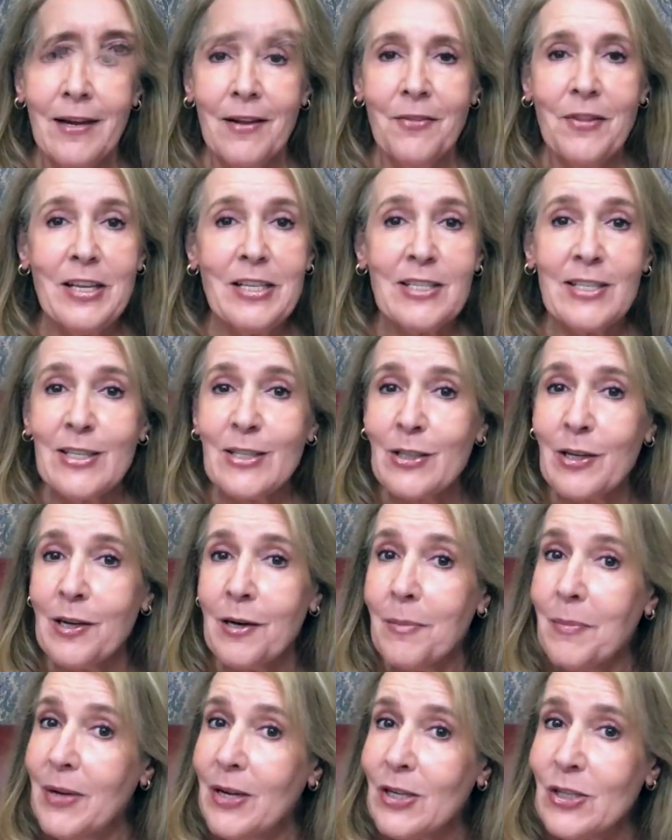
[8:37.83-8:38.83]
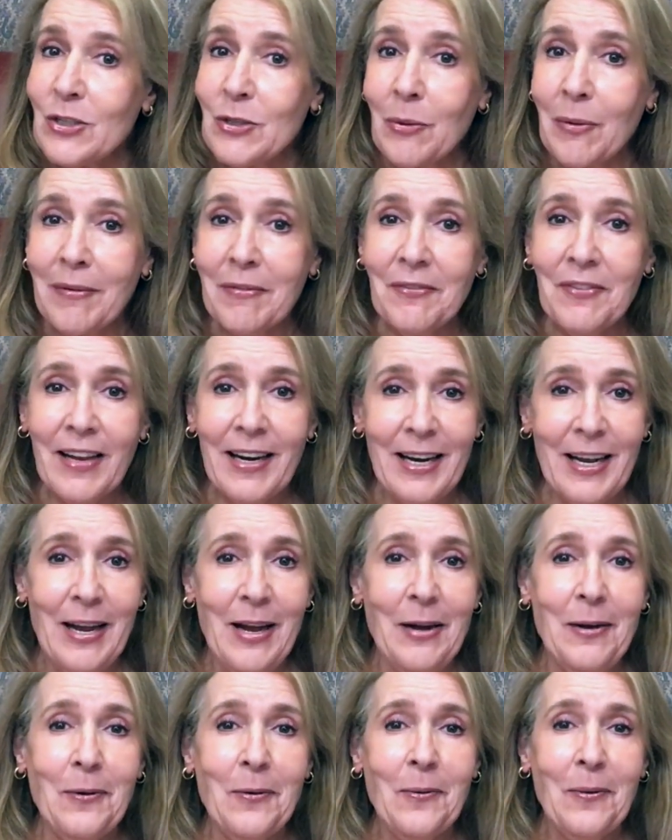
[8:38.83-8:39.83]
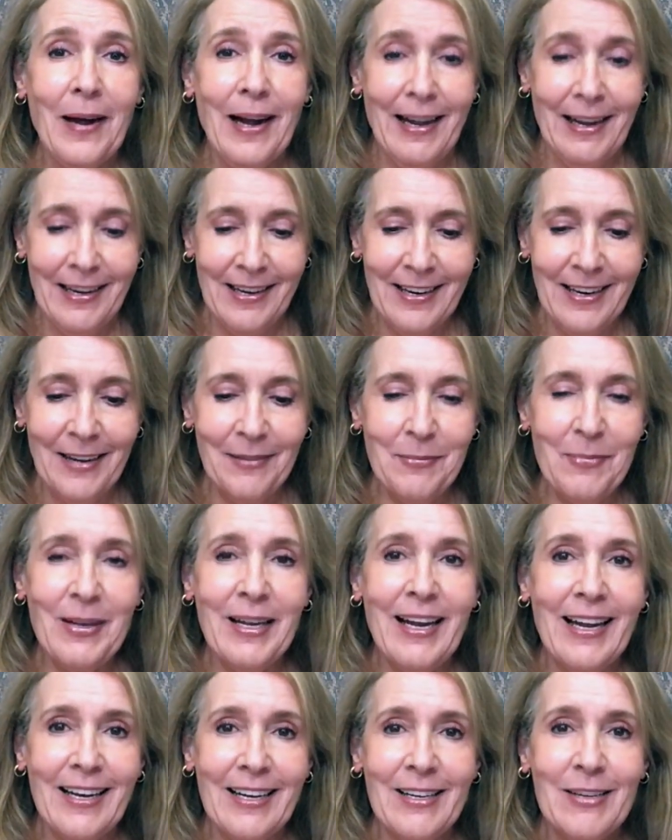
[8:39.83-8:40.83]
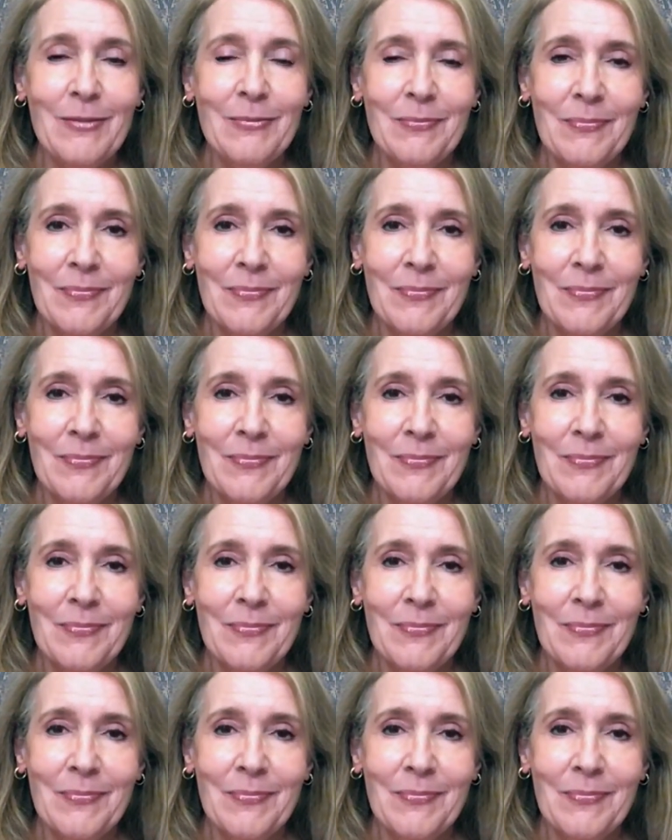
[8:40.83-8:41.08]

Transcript: This is going to be a short video, and and